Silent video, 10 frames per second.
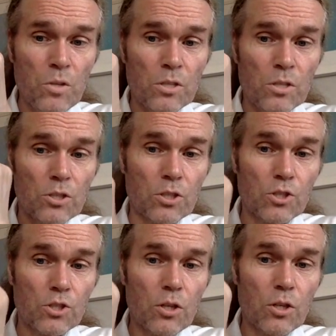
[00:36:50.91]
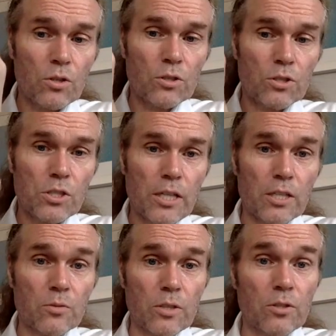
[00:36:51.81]
So the soul
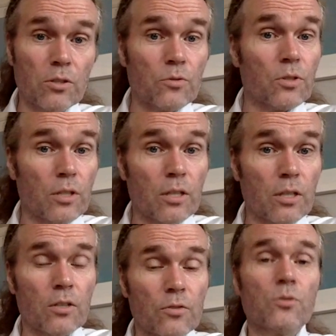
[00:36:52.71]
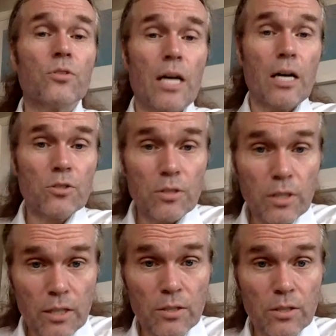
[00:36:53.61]
stays with you for a few thousand
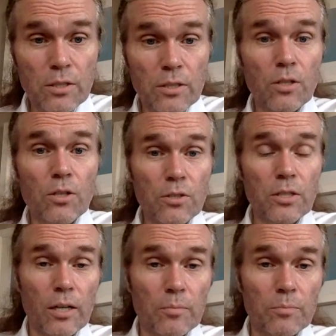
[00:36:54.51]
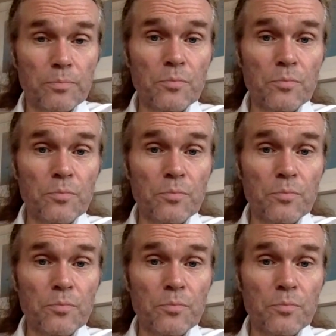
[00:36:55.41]
years in earth time.